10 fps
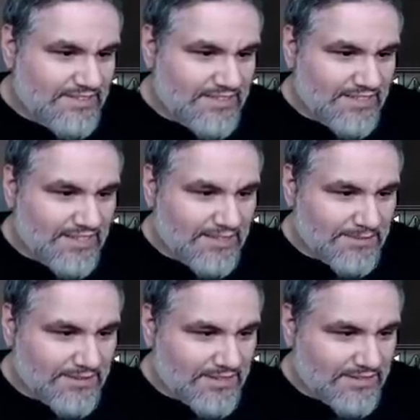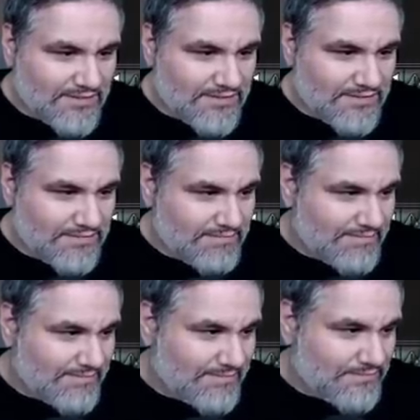so. Yeah, I'm on.
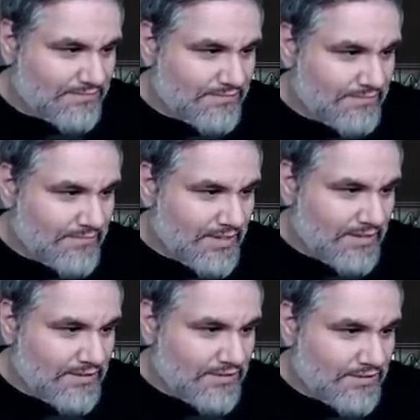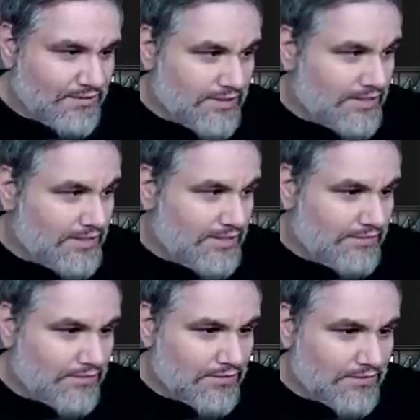Inconceivable. Three,
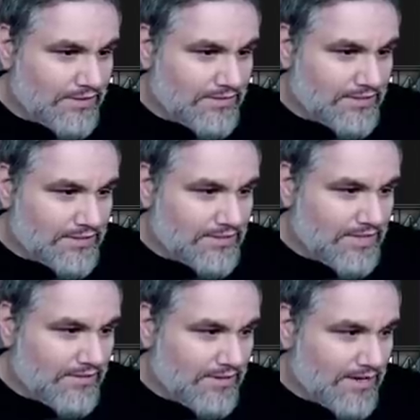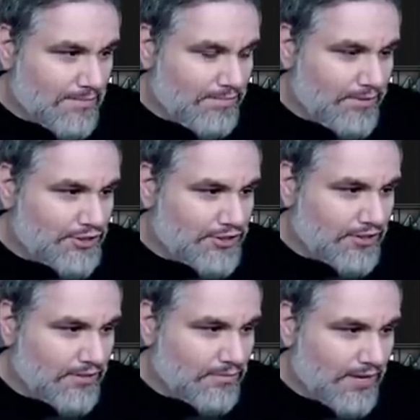four, five, six, seven. I'm pretty
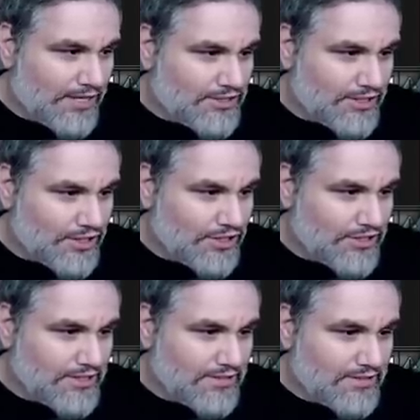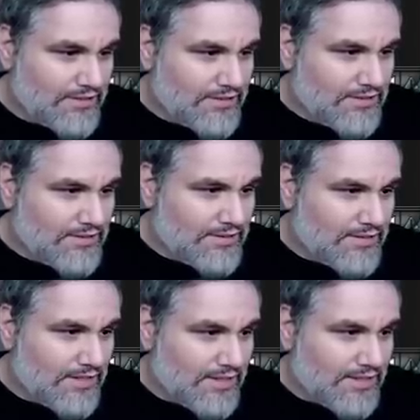sure we're actually good
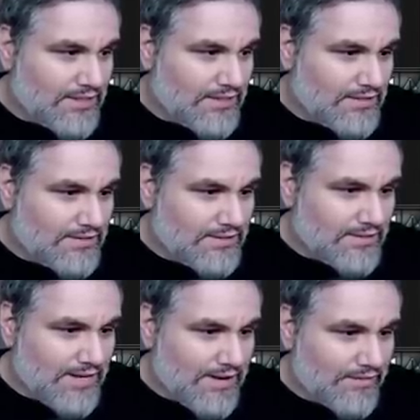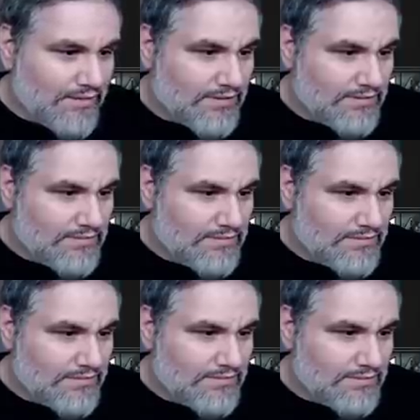uh, to never
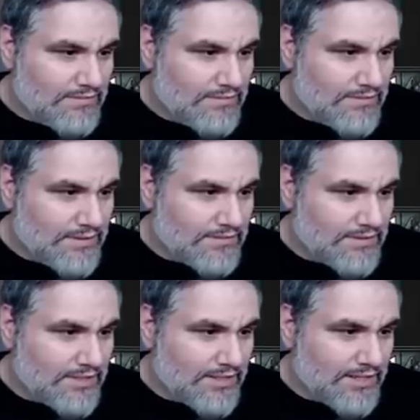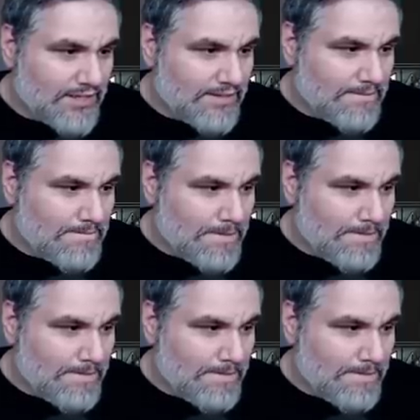do a thing again.